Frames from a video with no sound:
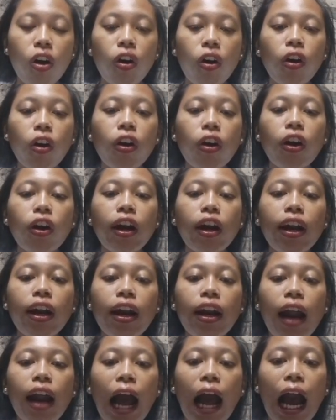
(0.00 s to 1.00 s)
or
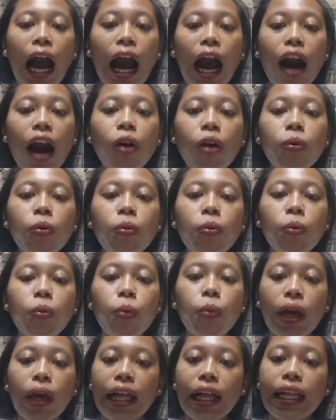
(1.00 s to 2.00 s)
how
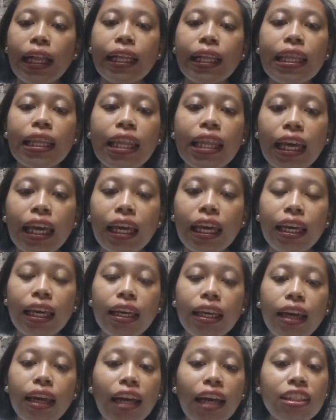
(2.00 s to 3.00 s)
well
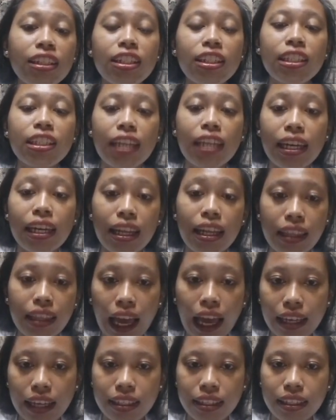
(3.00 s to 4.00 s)
they understand the
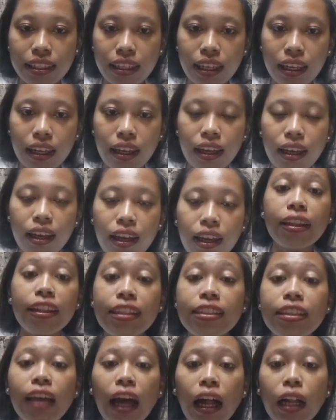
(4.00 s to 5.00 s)
task.
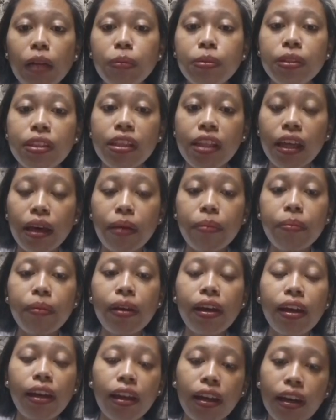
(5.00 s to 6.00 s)
This helps them
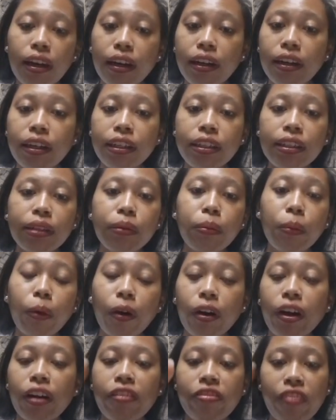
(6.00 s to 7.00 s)
learn
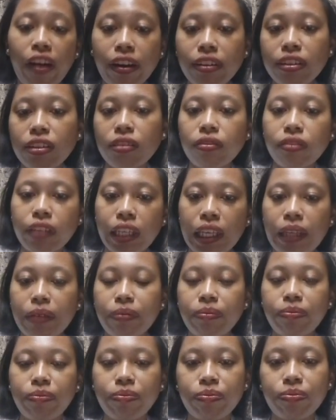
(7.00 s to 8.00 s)
more effectively.
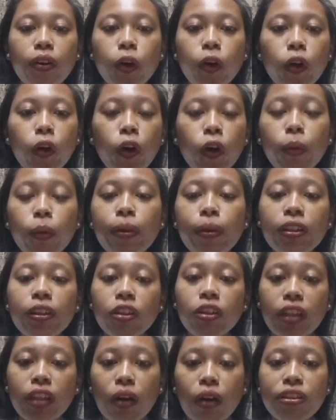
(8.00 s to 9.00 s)
Rubin
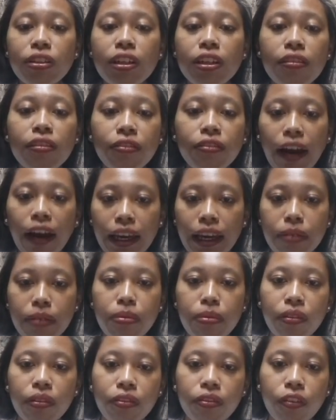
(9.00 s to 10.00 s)

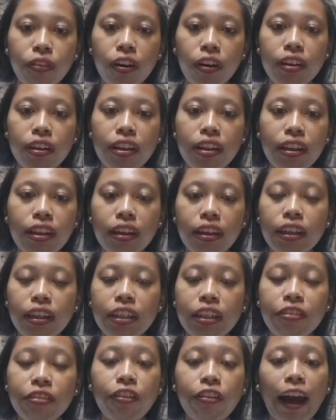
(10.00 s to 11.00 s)
2005 further
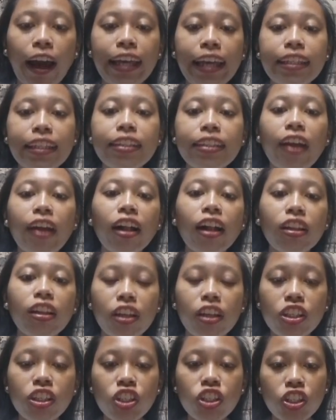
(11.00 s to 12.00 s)
defined
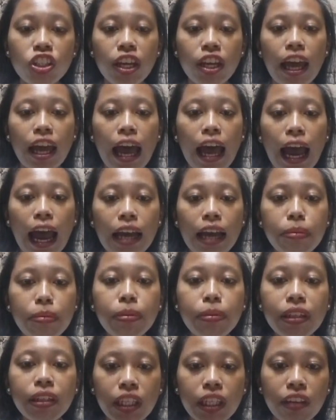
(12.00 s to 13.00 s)
knowledge and
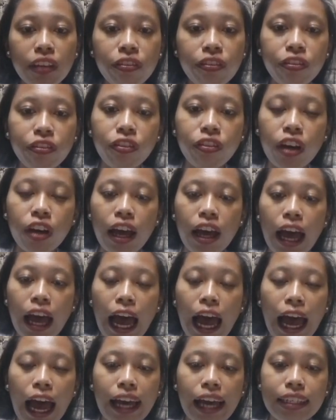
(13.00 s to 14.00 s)
belief
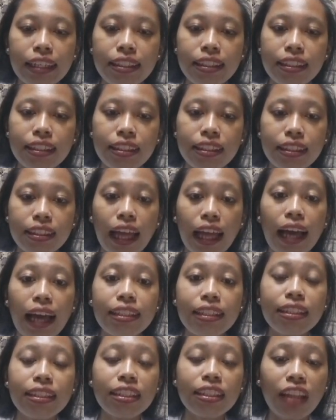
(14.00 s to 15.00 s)
as
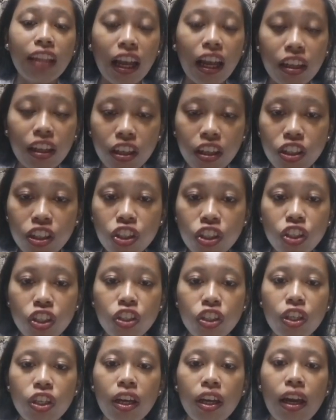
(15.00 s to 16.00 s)
task knowledge,